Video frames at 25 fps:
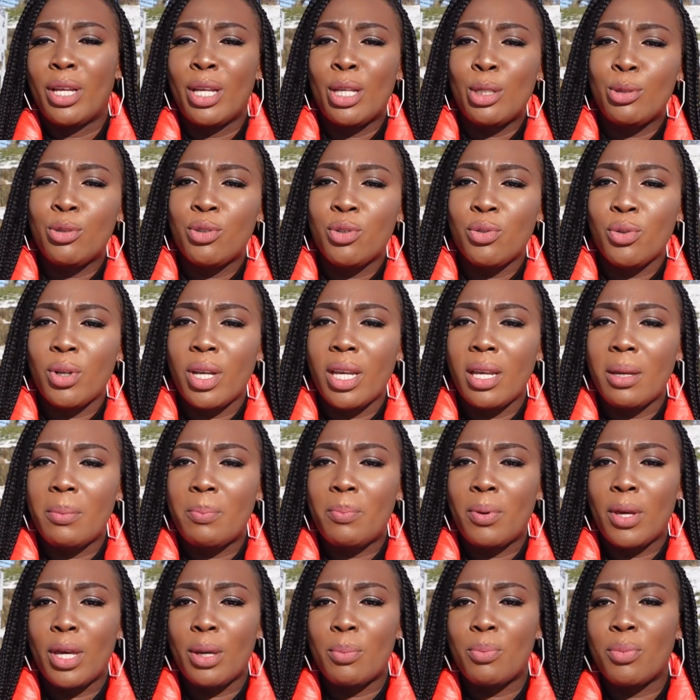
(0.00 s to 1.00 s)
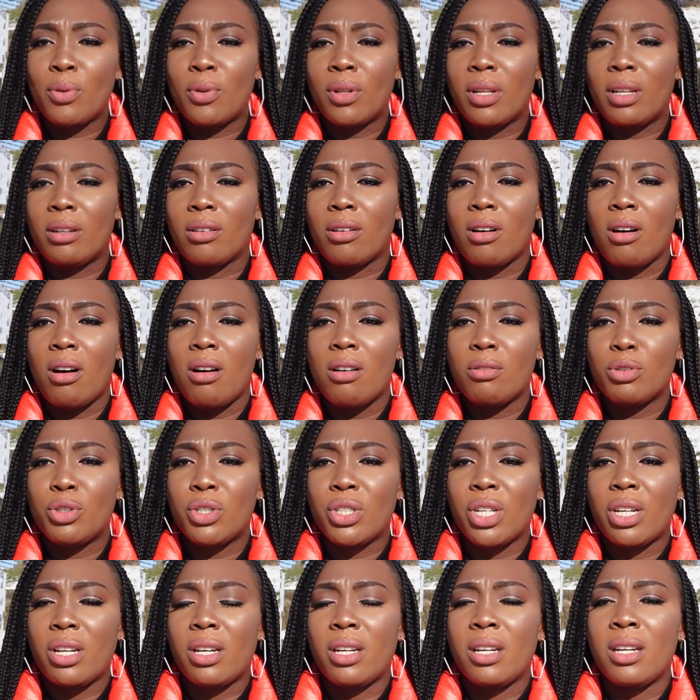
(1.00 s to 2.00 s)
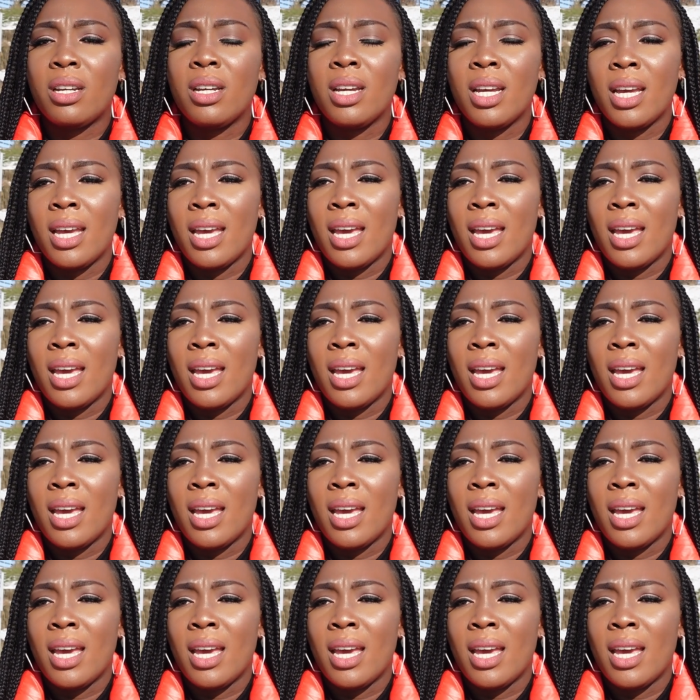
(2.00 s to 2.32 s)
history, people, and culture.